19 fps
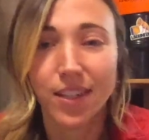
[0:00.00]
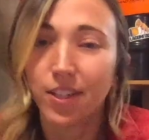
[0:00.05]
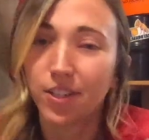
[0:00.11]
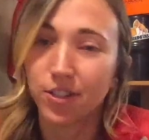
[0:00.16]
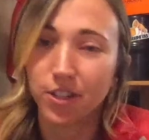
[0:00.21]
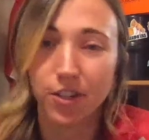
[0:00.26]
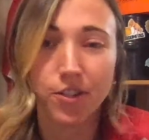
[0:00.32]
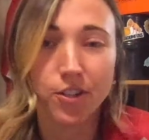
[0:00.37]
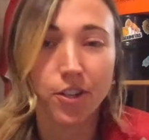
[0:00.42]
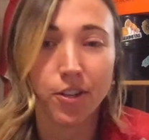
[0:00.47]

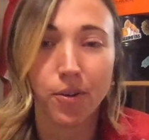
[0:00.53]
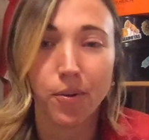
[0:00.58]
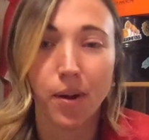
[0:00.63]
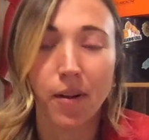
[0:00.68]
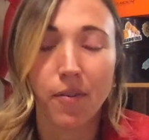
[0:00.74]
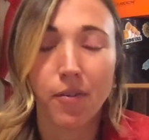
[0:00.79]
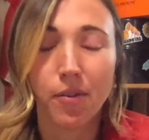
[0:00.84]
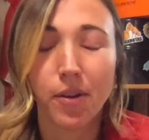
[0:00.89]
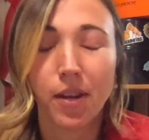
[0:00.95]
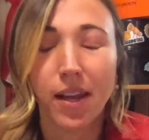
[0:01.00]
Change underwear
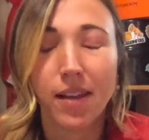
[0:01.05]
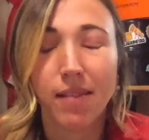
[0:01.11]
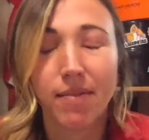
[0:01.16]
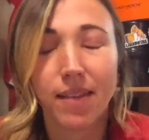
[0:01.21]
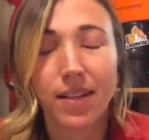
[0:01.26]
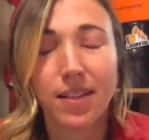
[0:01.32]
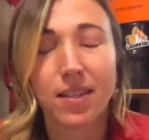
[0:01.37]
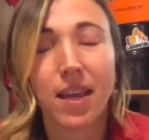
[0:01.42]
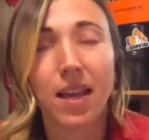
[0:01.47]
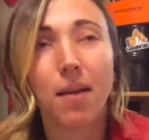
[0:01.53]
every day.
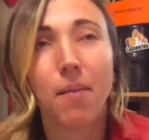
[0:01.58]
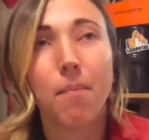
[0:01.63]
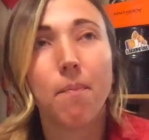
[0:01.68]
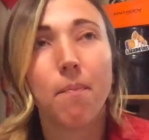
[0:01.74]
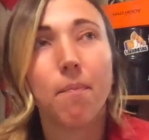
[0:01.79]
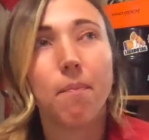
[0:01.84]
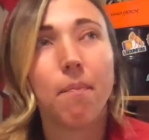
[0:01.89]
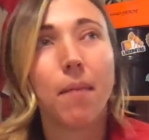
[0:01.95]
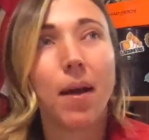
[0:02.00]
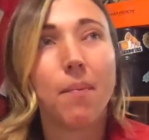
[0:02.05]
That's like
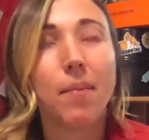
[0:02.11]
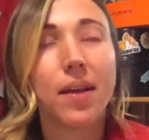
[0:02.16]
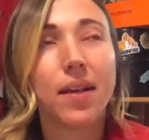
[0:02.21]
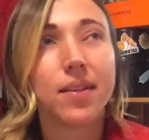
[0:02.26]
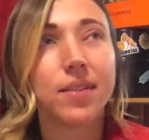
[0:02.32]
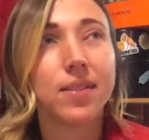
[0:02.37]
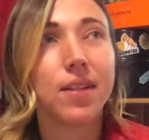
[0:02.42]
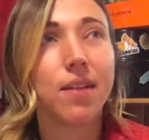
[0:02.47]
my biggest